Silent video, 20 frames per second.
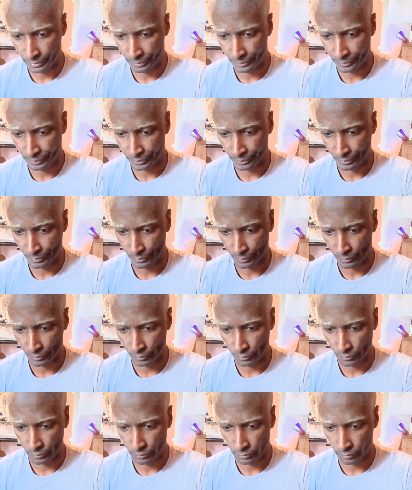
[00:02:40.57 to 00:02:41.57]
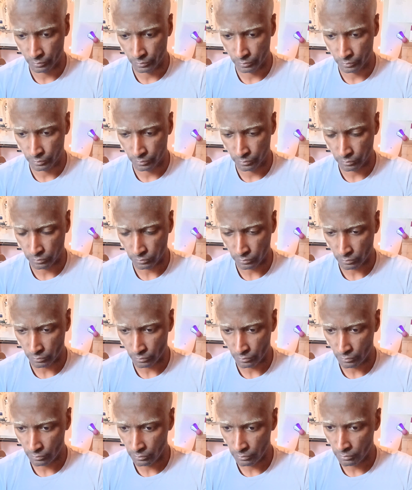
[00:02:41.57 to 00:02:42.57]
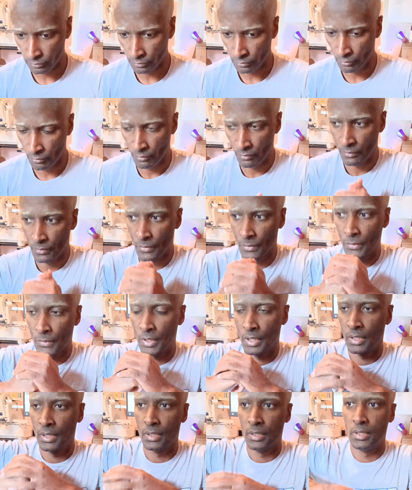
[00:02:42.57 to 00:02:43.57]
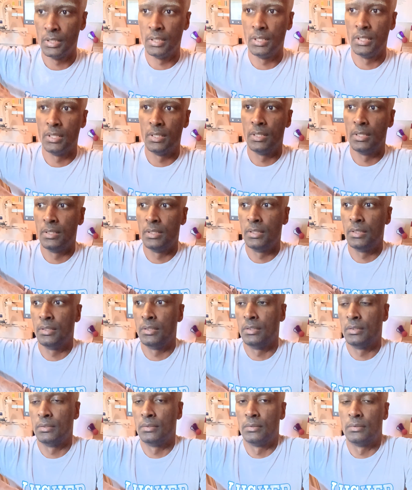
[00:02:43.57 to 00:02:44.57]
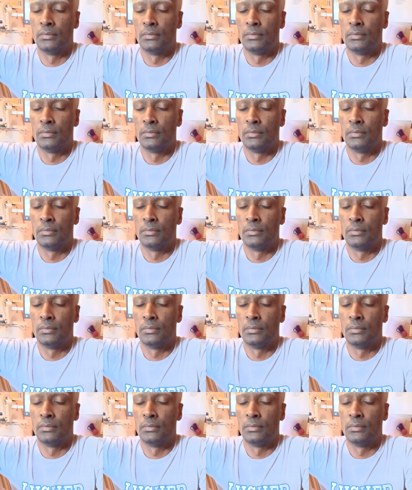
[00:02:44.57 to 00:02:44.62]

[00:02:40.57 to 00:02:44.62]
Nothing is said.